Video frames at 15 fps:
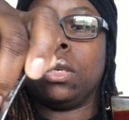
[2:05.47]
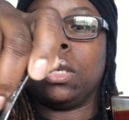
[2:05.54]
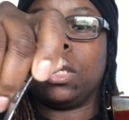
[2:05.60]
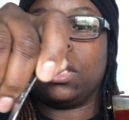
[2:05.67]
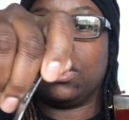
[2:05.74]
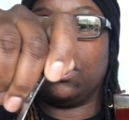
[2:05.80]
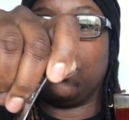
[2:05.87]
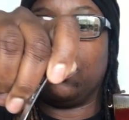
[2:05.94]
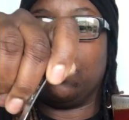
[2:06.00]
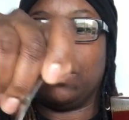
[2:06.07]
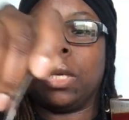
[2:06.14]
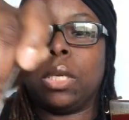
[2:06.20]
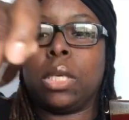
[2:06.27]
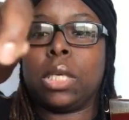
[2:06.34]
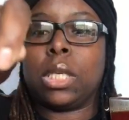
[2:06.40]
Just a little
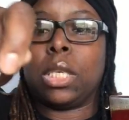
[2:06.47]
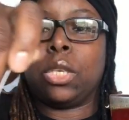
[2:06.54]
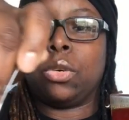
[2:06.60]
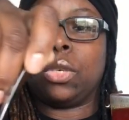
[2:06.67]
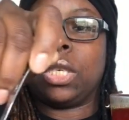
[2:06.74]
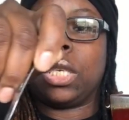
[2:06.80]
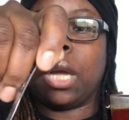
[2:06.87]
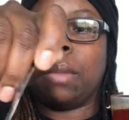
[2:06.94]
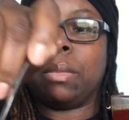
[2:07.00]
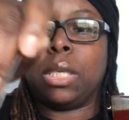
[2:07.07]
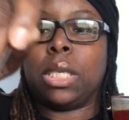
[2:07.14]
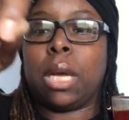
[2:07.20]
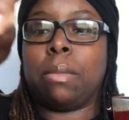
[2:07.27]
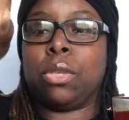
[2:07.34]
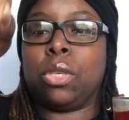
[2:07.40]
bit. Just a little sham
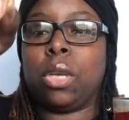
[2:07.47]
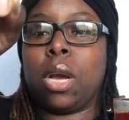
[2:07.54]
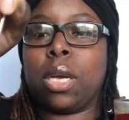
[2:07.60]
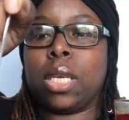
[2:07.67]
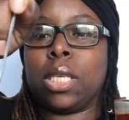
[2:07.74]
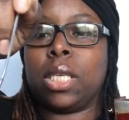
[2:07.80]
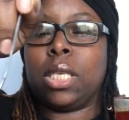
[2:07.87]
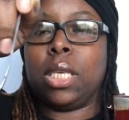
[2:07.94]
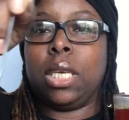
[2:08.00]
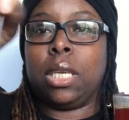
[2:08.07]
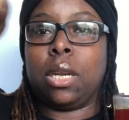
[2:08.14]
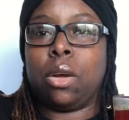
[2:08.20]
so y'all can see it.